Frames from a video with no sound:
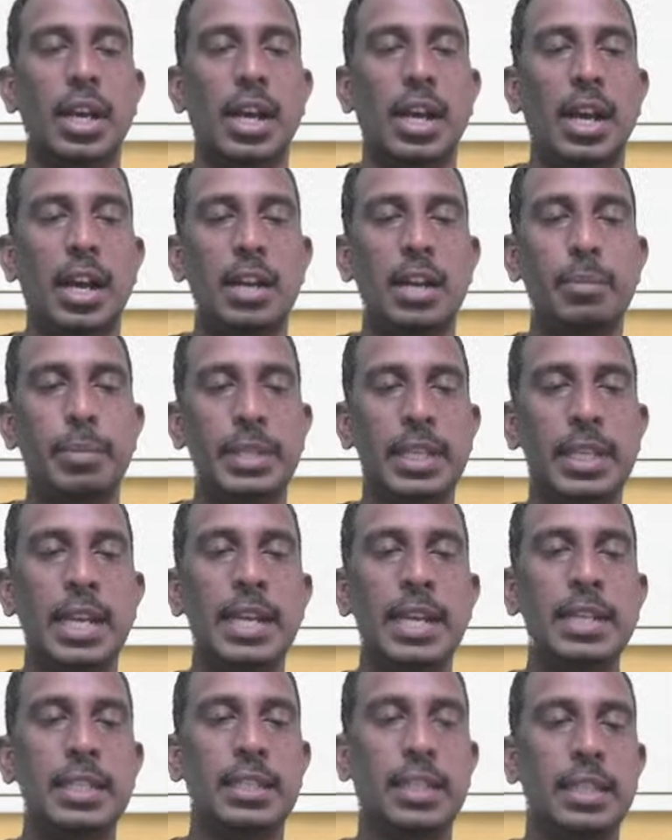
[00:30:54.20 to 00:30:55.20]
And
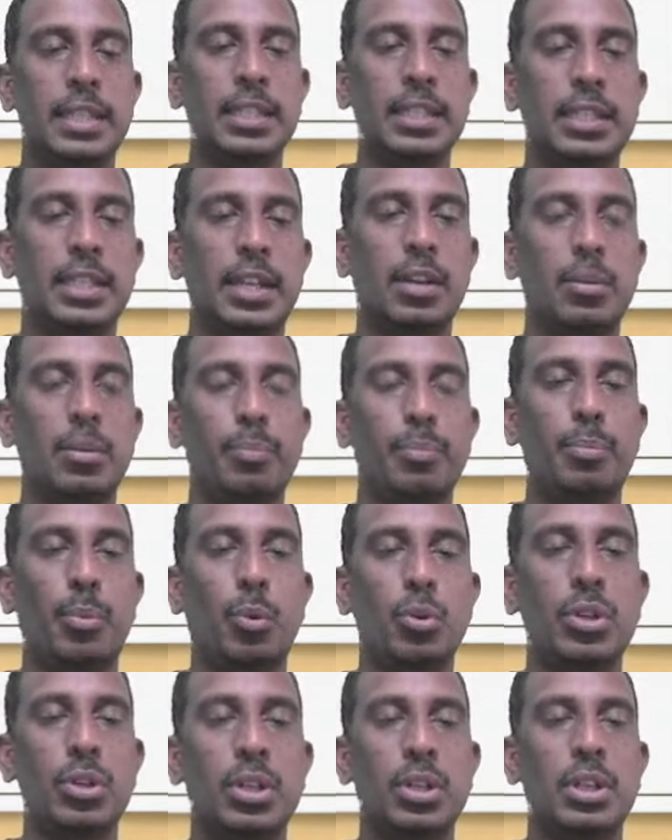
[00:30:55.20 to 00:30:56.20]
besides this, there are
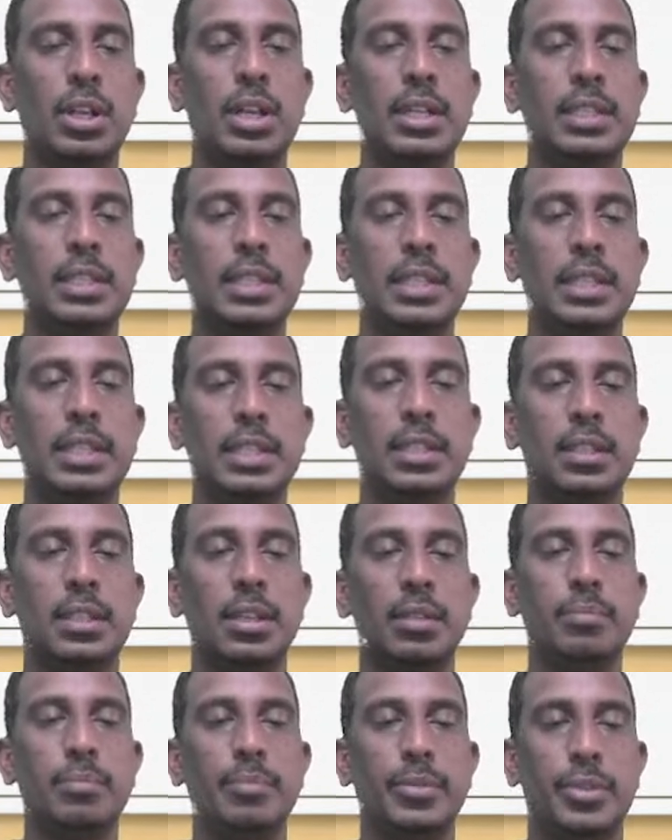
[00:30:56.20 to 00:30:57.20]
portal
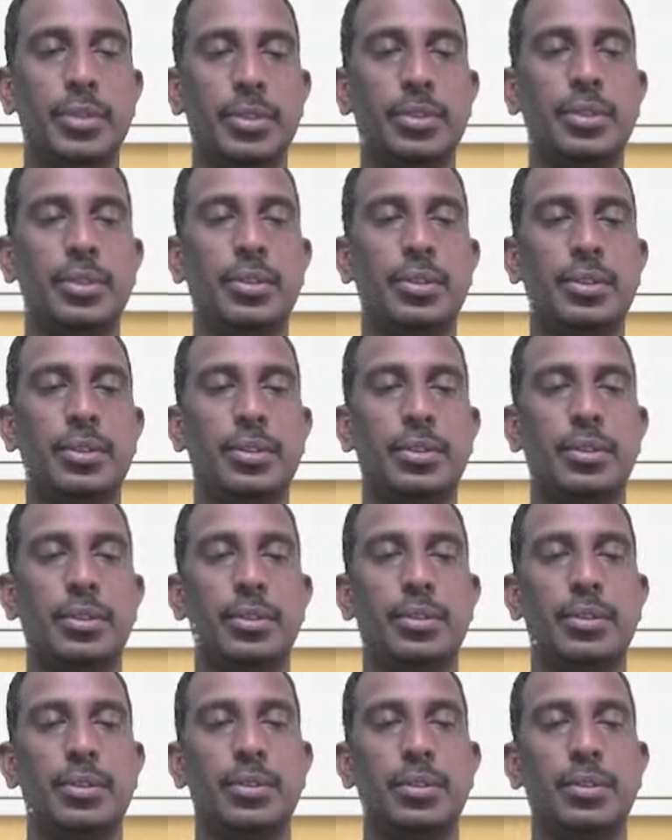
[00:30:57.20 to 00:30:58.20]

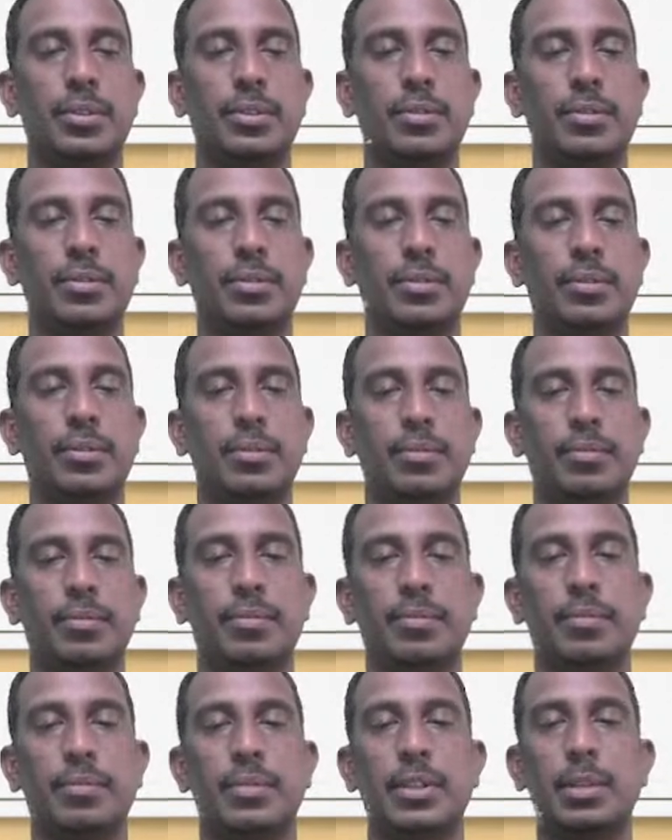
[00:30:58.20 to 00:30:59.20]
systems,
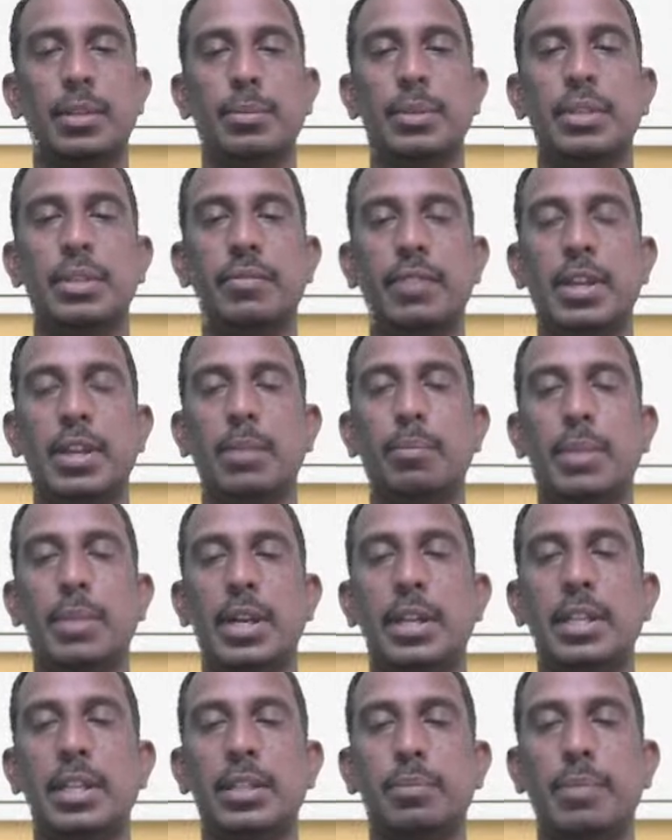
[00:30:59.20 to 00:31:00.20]
that is where
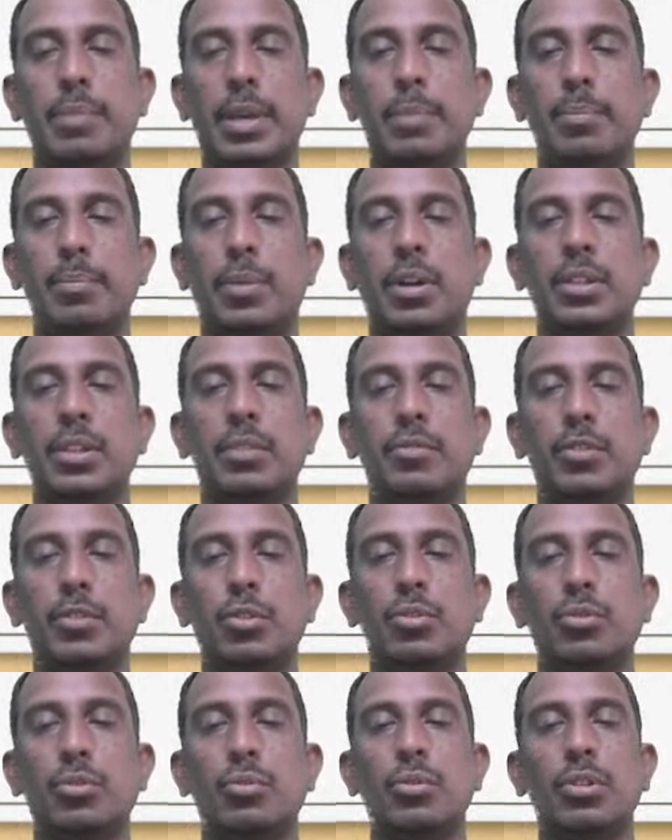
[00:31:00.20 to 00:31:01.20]
blood is bypassed, which
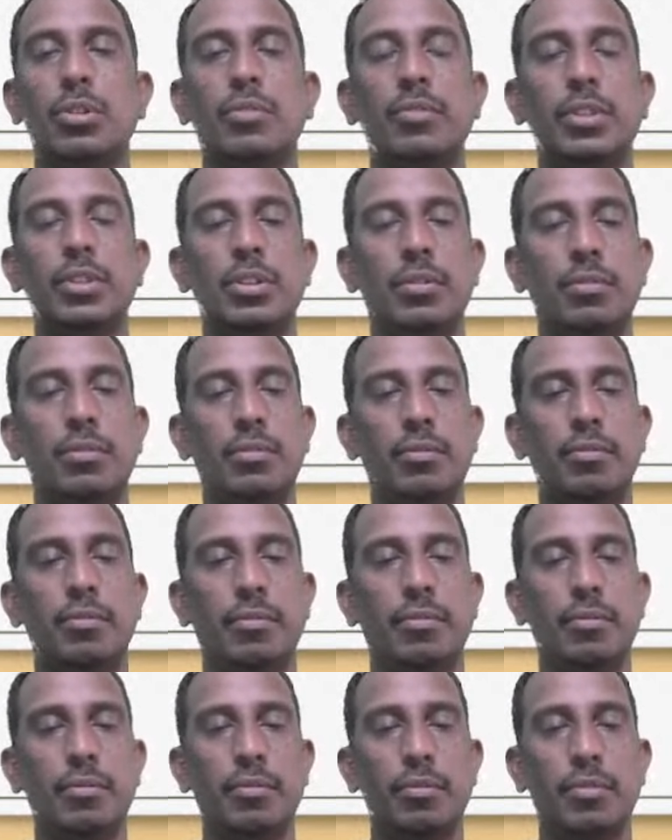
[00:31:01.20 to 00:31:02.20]
was going
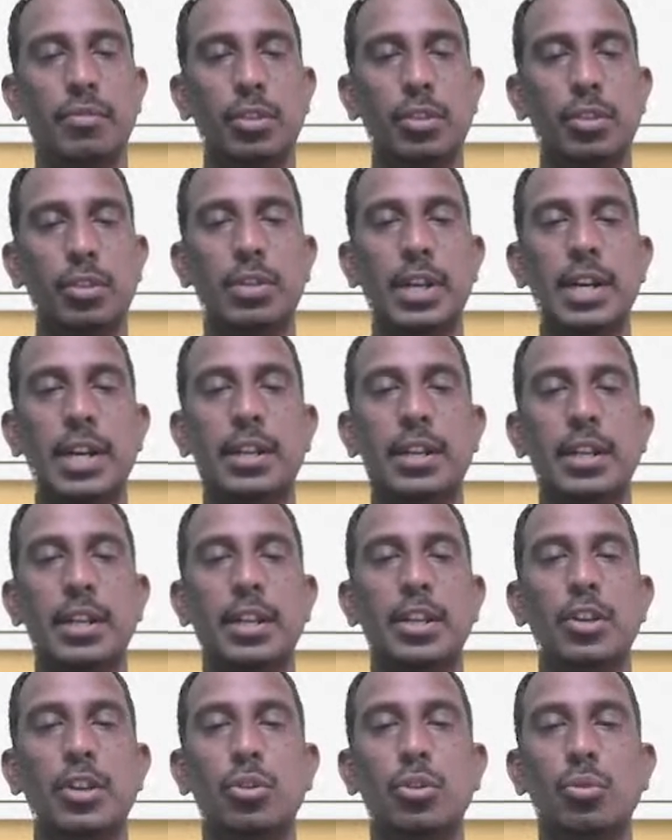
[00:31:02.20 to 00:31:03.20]
without entering
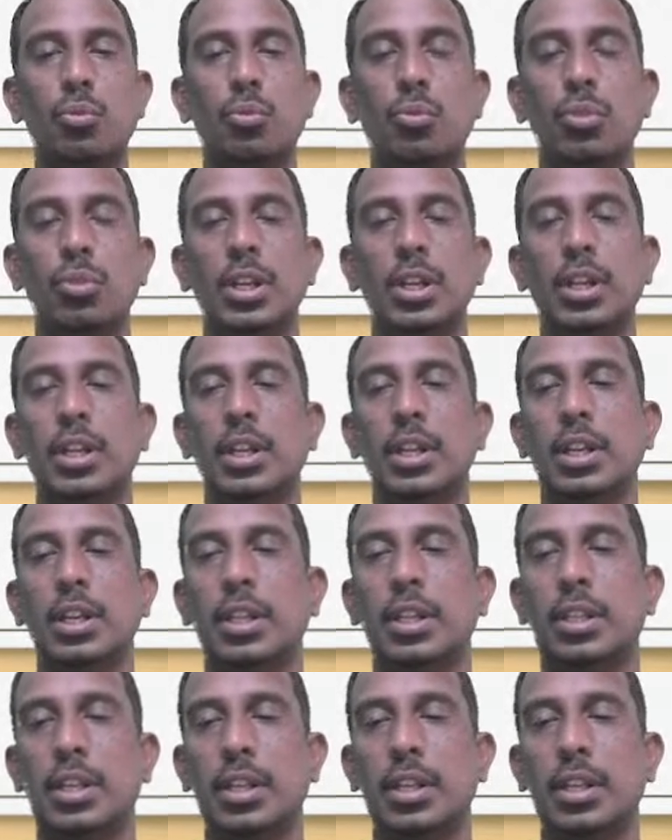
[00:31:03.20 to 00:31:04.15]
into, that